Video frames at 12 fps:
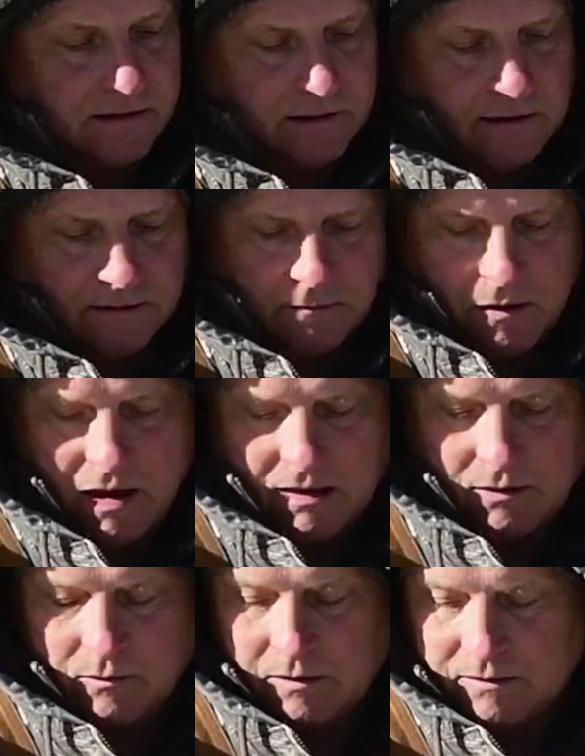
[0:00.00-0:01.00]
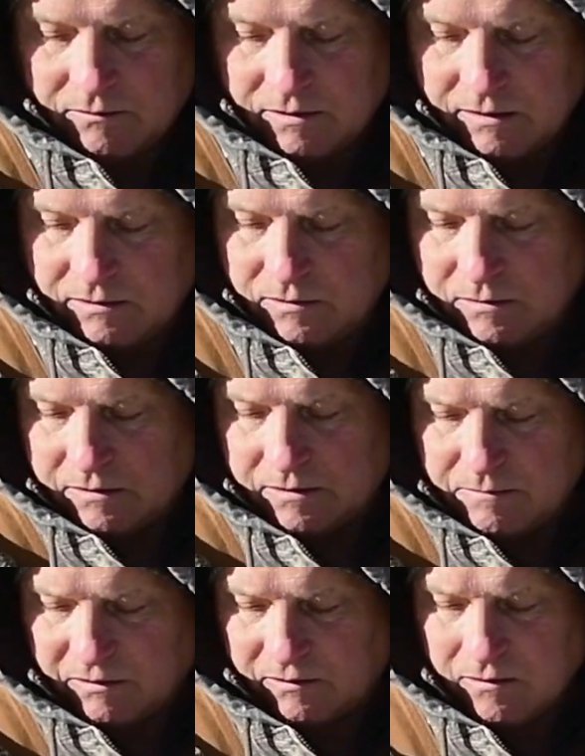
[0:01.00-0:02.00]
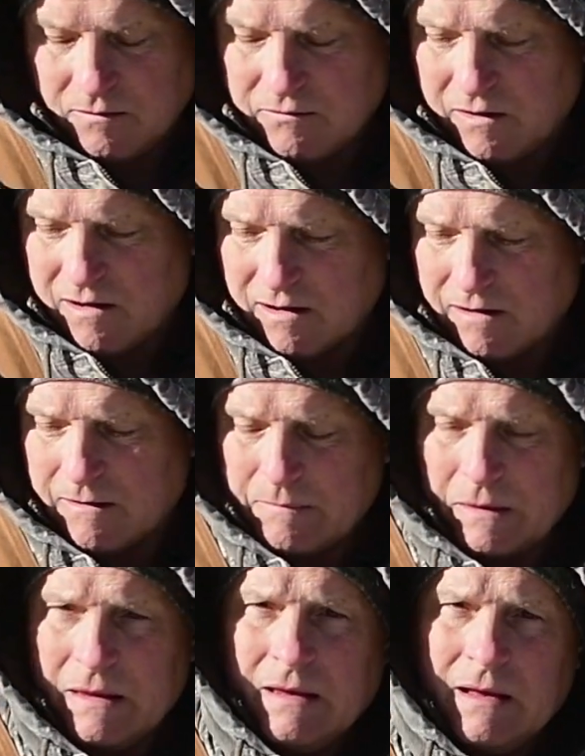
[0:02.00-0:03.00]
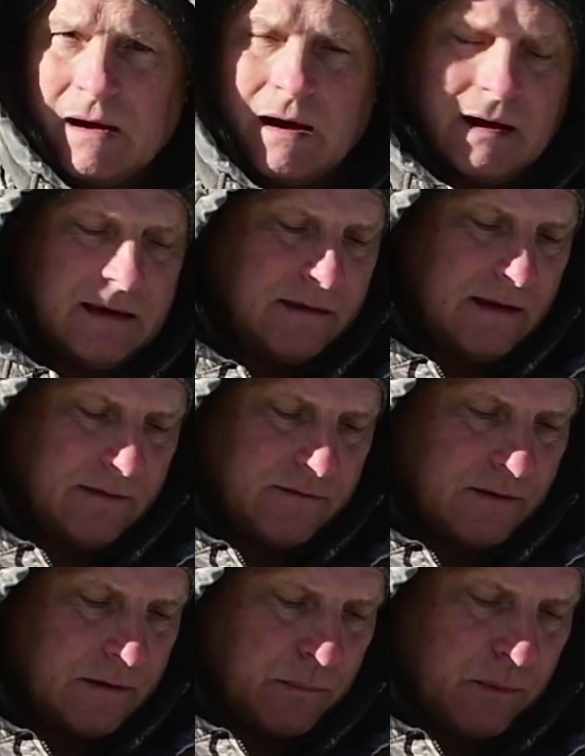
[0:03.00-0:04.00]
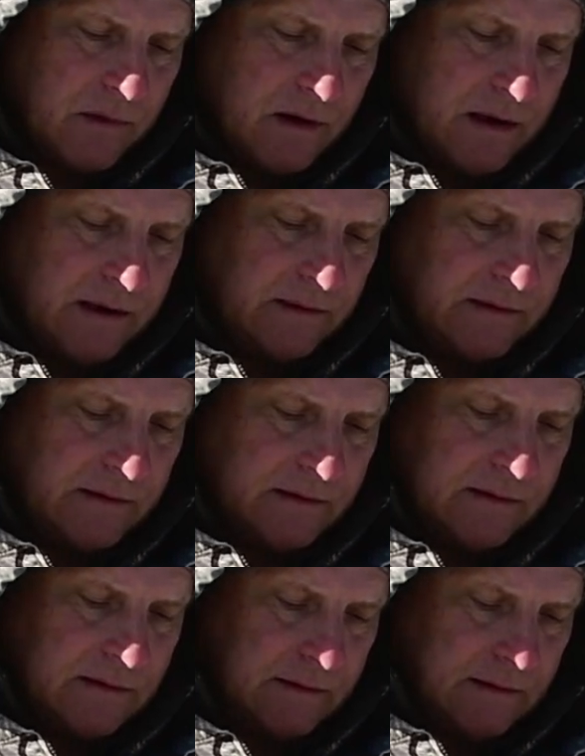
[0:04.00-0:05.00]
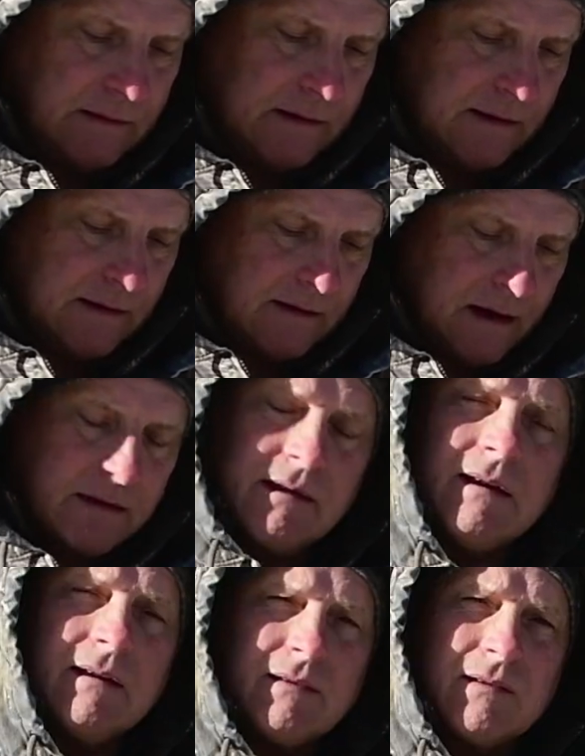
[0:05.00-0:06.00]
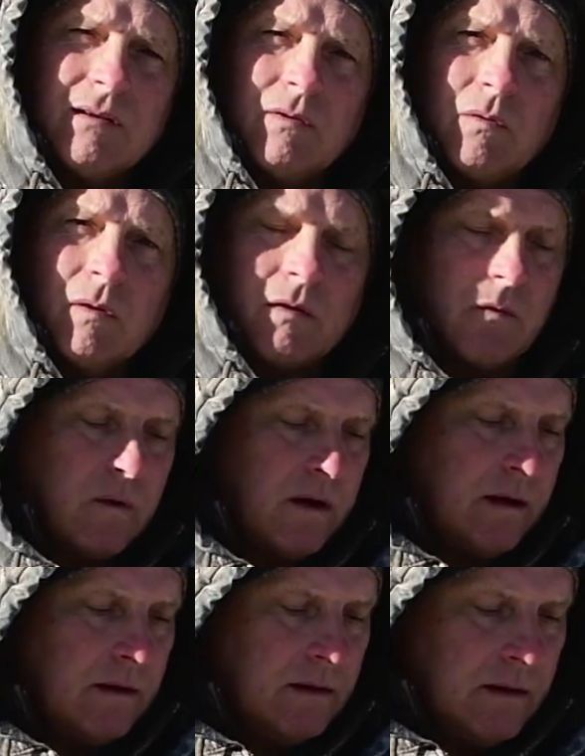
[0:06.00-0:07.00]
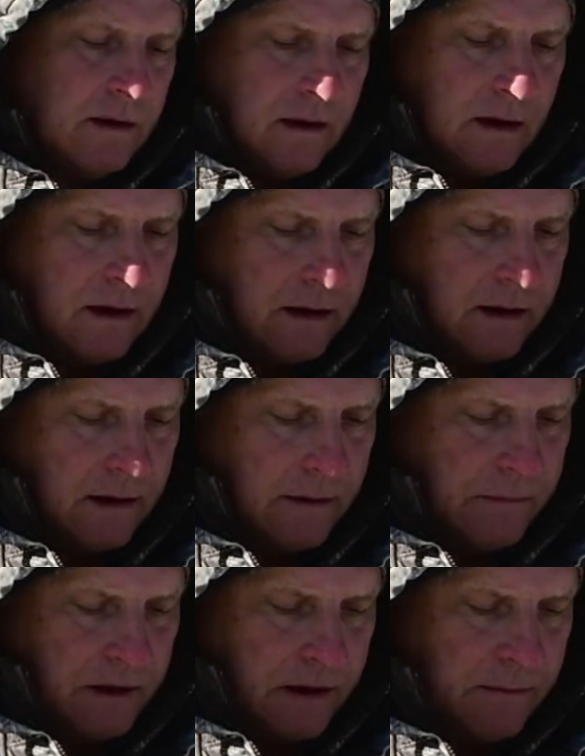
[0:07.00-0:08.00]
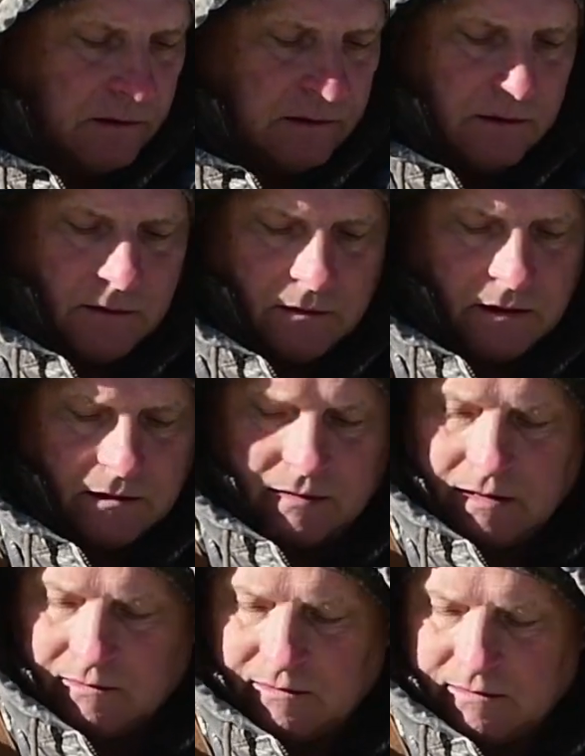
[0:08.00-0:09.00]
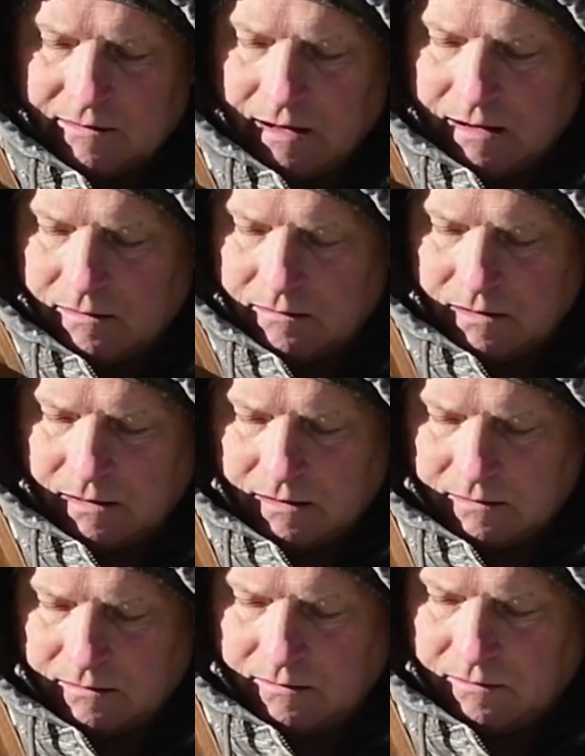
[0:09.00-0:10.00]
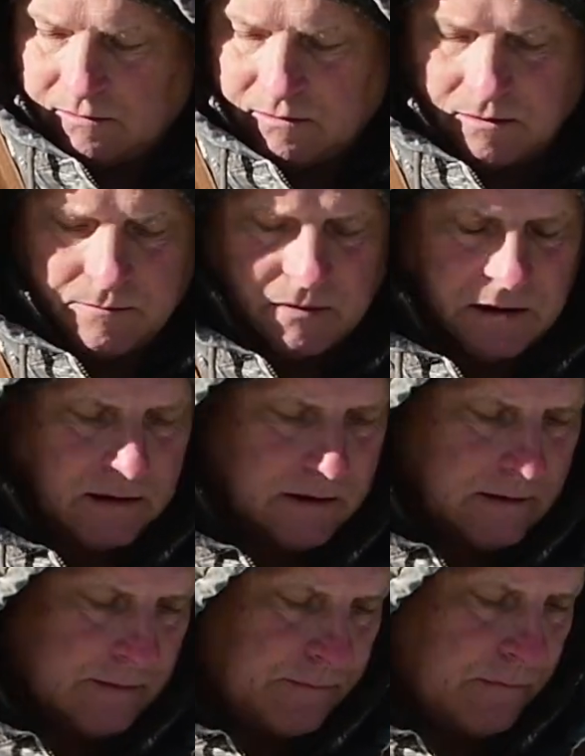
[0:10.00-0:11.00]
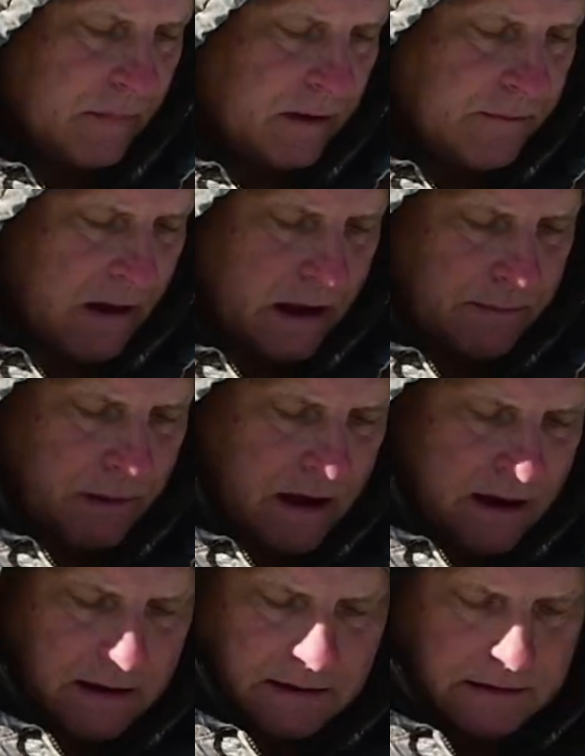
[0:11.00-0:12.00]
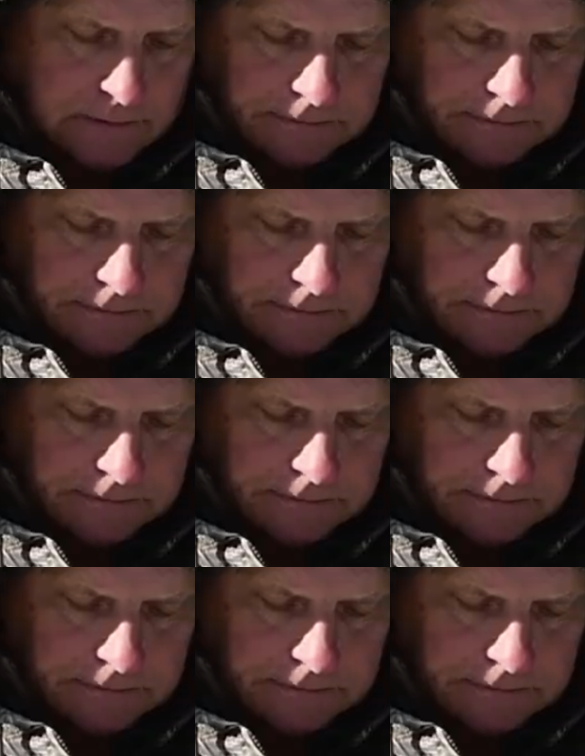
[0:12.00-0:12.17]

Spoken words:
send it back or whatever I do with it. But so far, I think for the price, I think it's going to work well. I'll be able to condense it down and use it on my backpack.